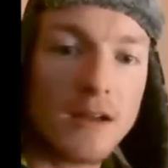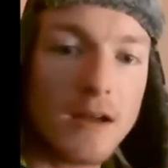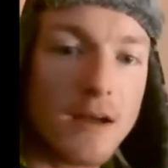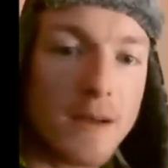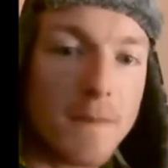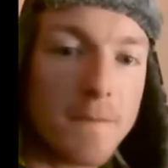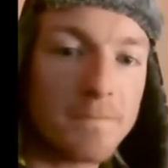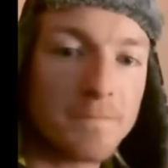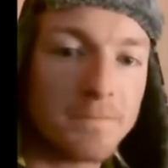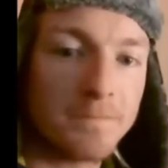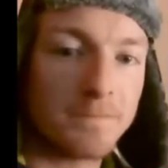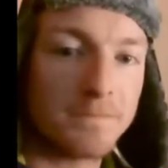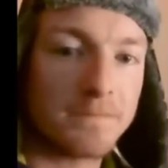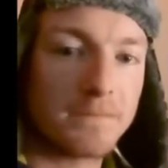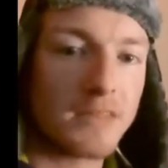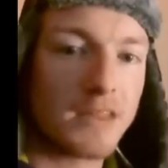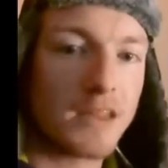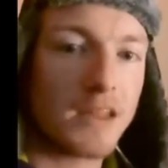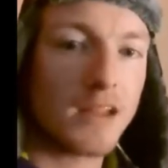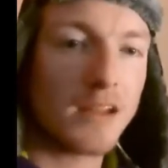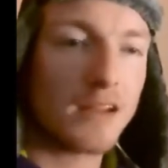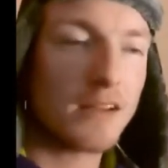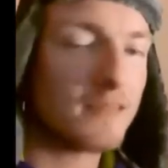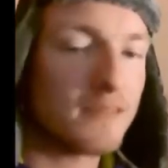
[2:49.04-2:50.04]

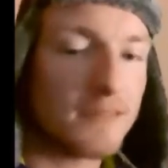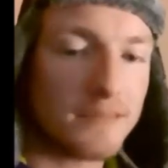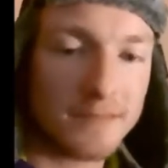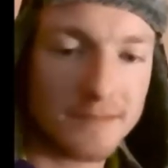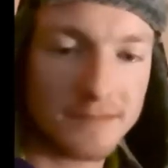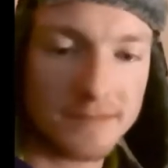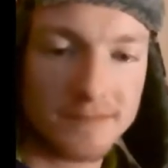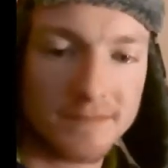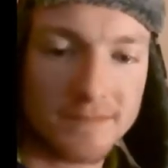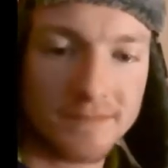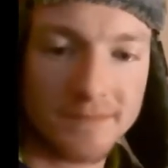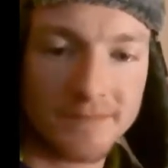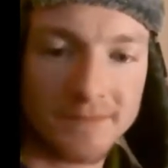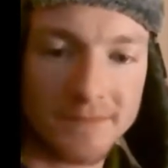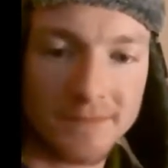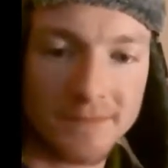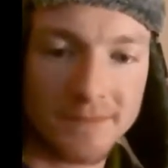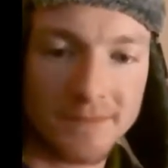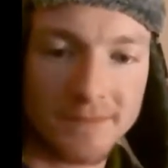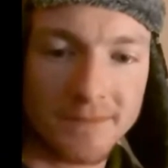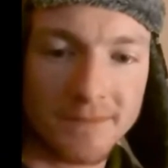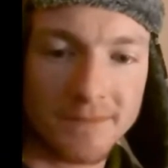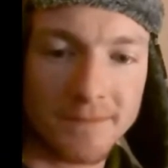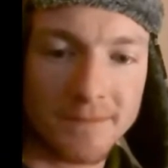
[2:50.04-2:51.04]

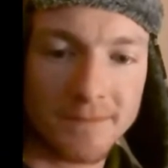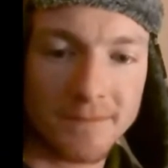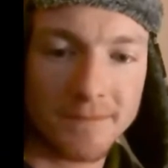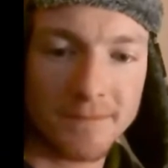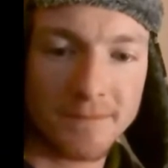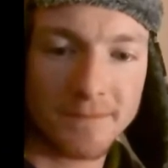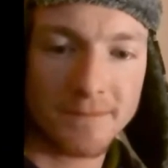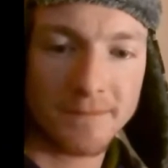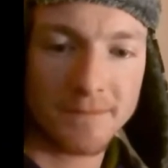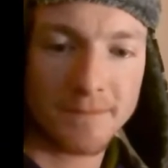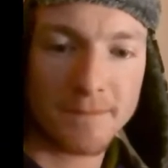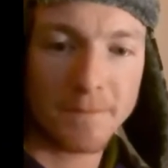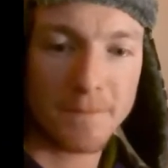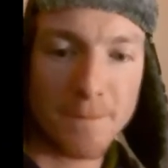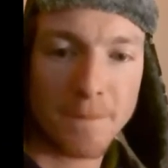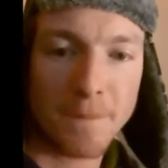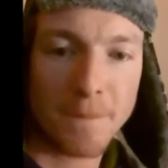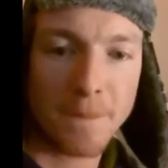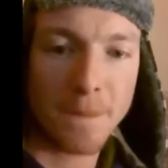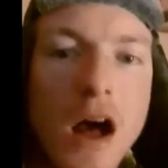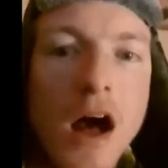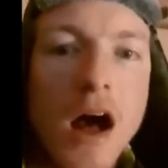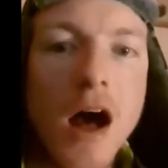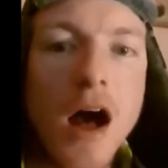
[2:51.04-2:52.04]

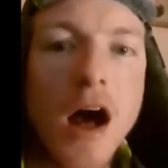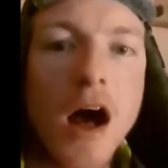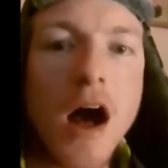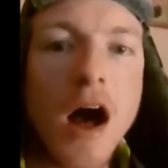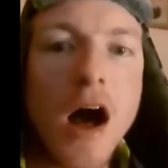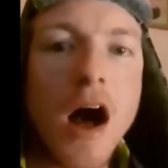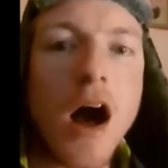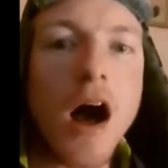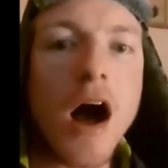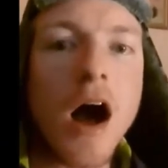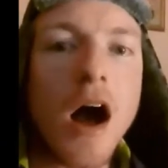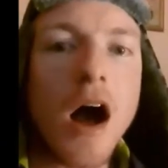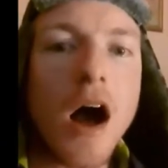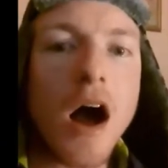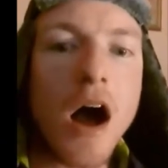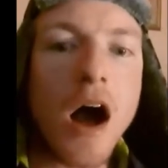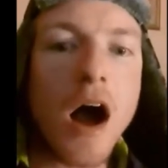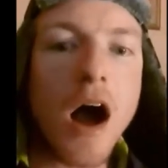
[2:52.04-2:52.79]
[no speech]